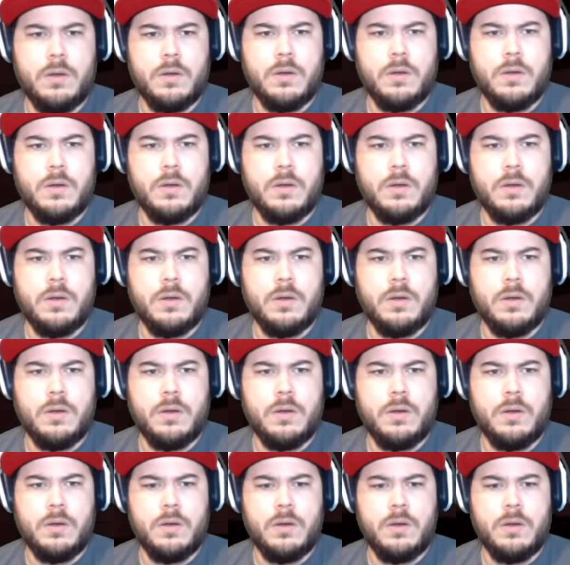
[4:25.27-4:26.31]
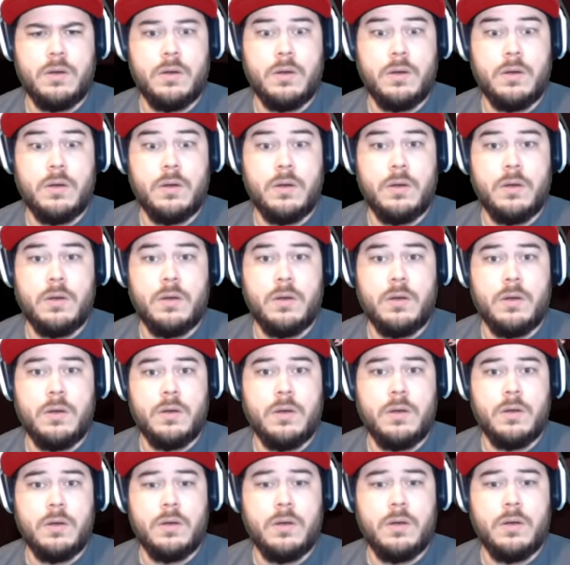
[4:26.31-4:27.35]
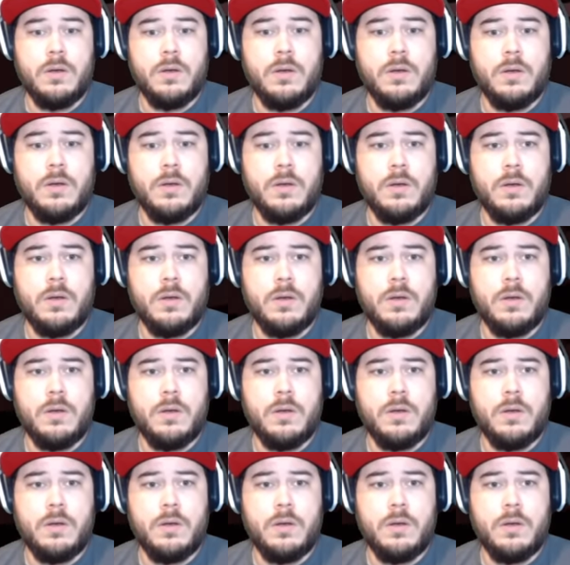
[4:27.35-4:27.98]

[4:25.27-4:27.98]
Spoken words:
No one is speaking in this clip.